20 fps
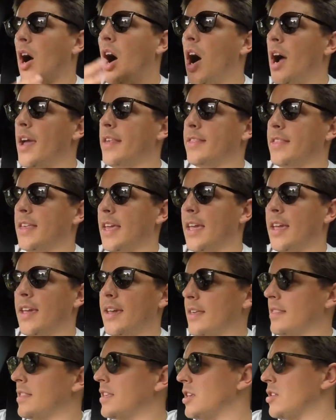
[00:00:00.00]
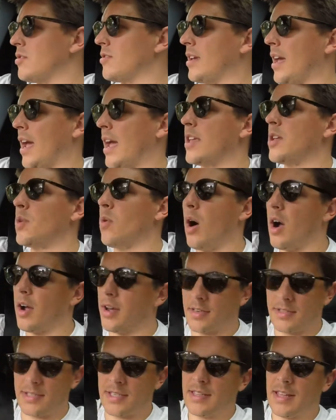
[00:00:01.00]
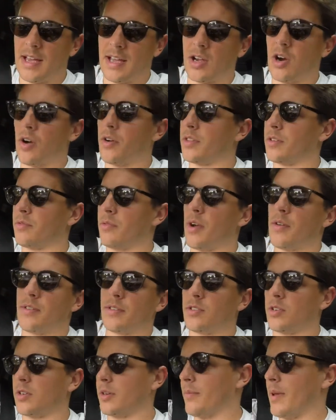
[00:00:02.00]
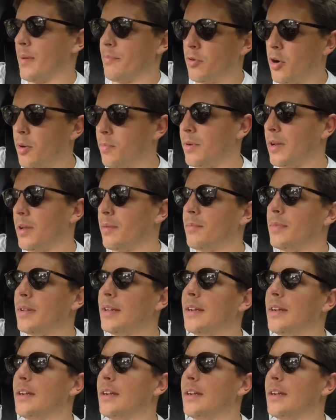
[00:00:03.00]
I think in the UK you are going to see that car on the road, it's not going to be a problem.